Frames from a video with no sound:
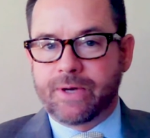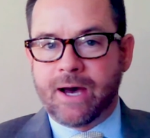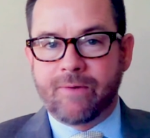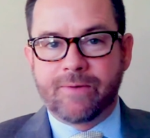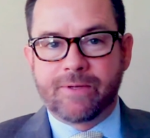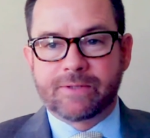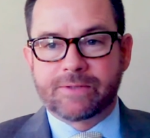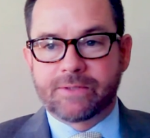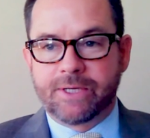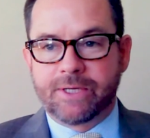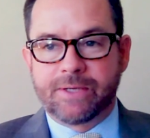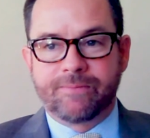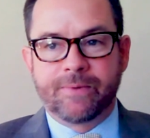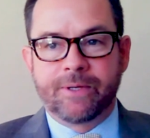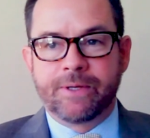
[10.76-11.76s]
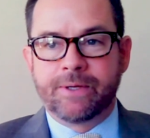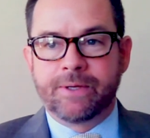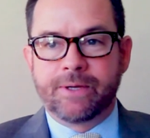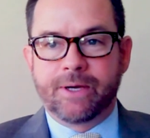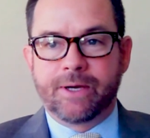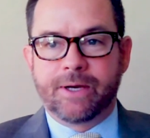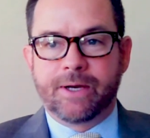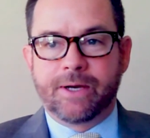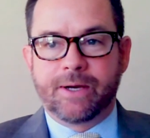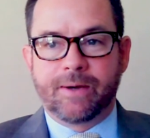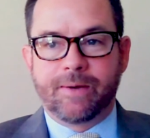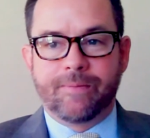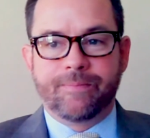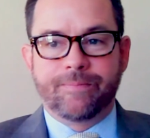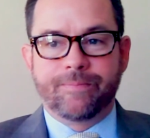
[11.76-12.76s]
obviously,
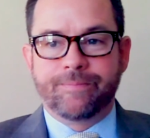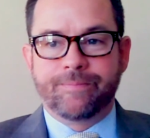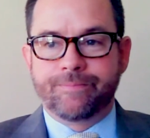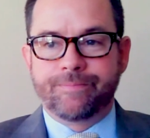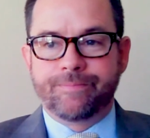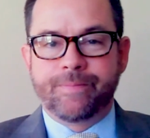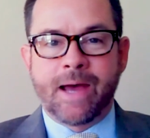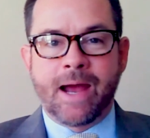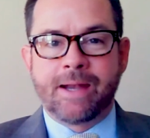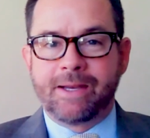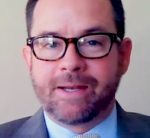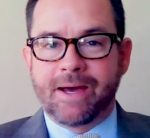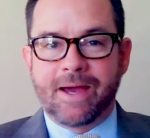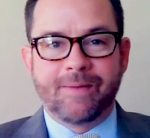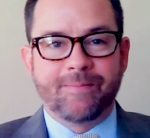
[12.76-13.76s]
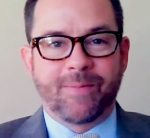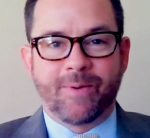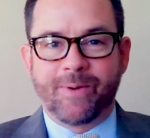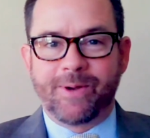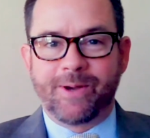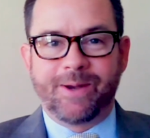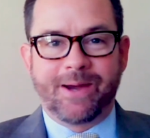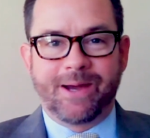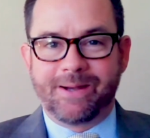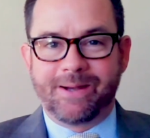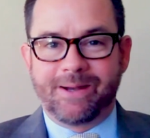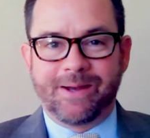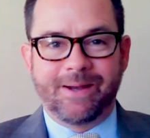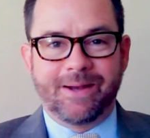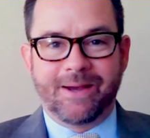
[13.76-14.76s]

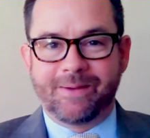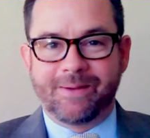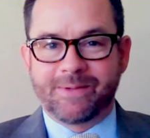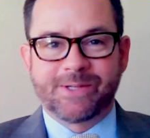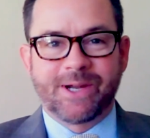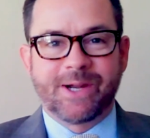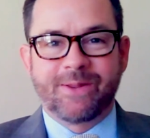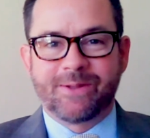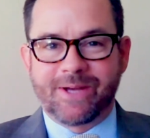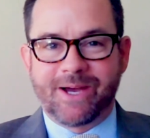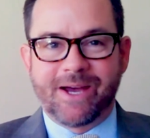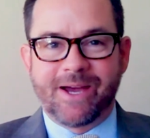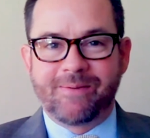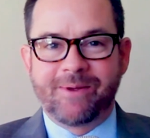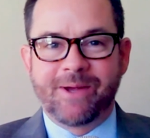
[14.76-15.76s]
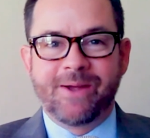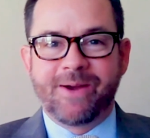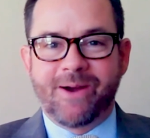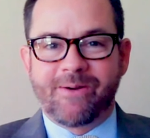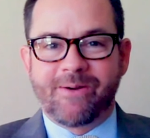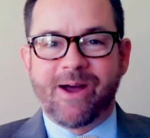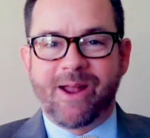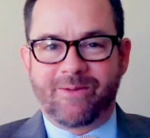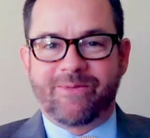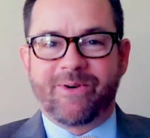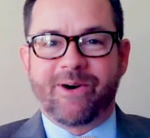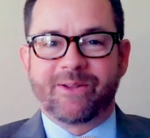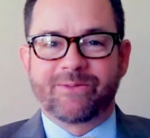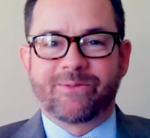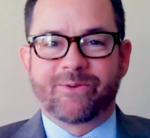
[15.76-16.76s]
99.999% of the time are not at
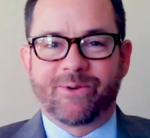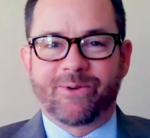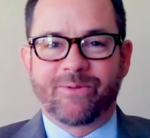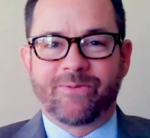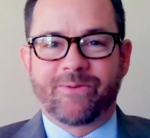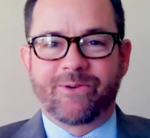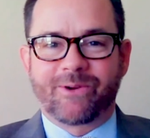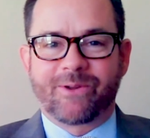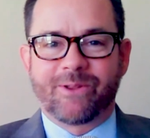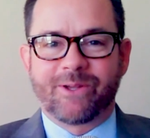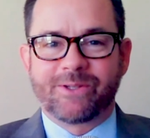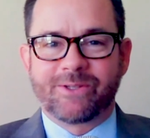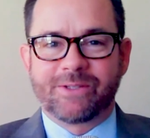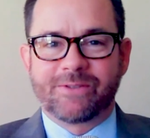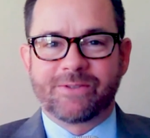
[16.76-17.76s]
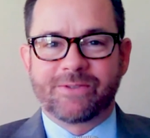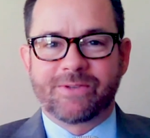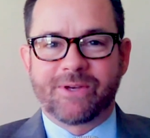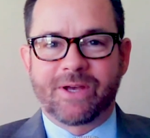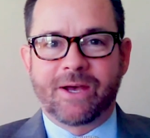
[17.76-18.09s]
fault for collisions.